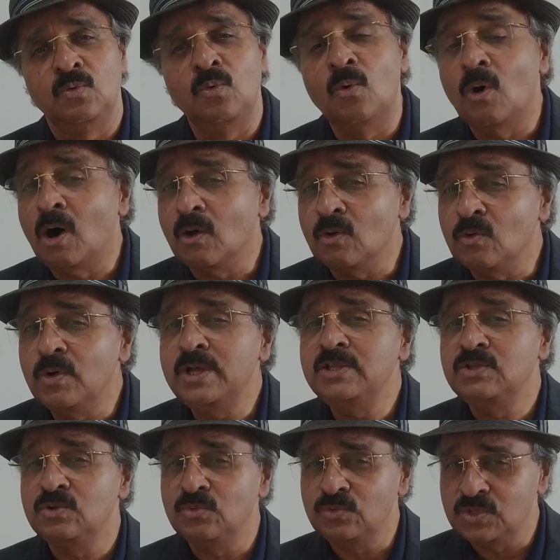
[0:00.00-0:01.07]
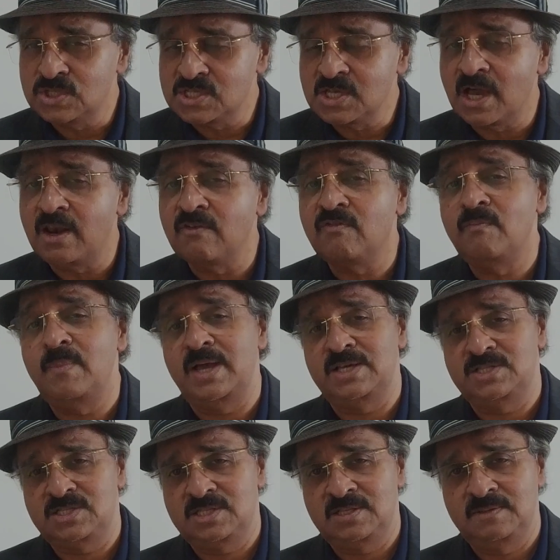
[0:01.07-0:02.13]
who are going through this kind of
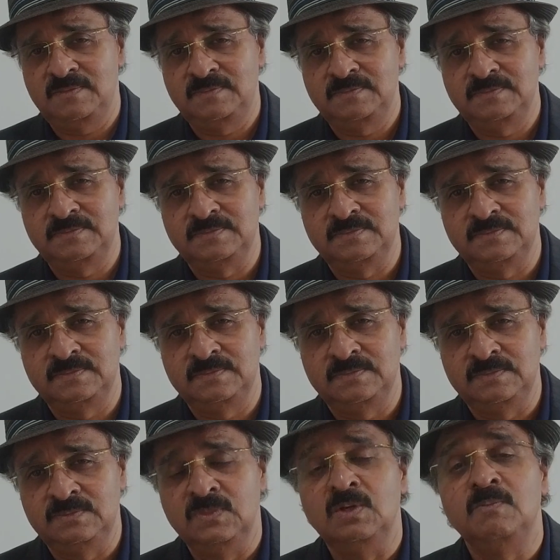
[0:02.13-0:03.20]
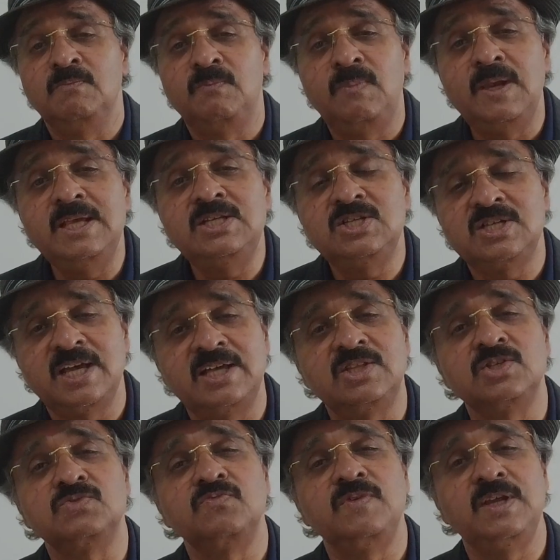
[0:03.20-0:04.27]
mess. Please share
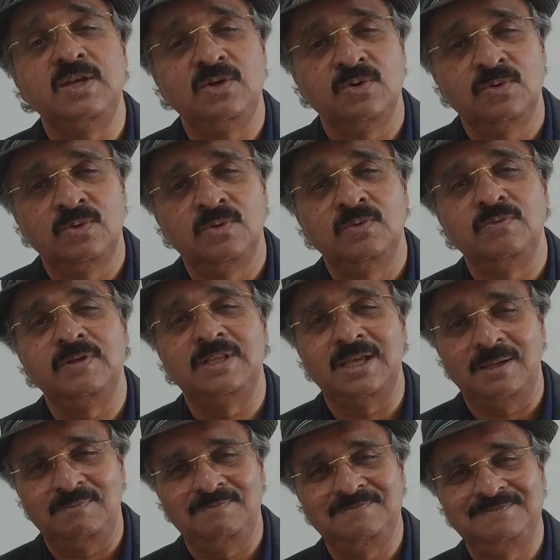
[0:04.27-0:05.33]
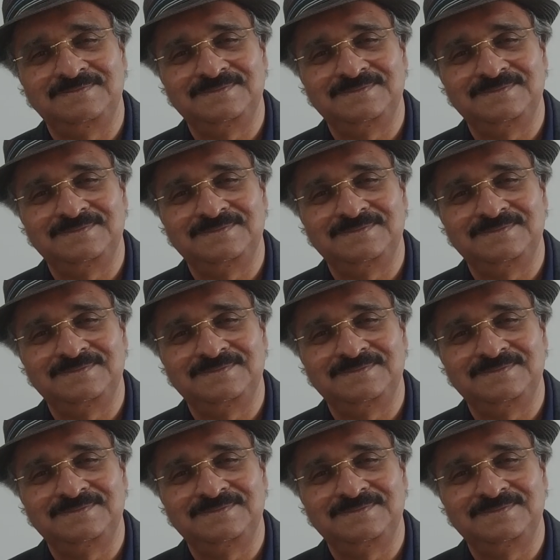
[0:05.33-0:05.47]
this video with them.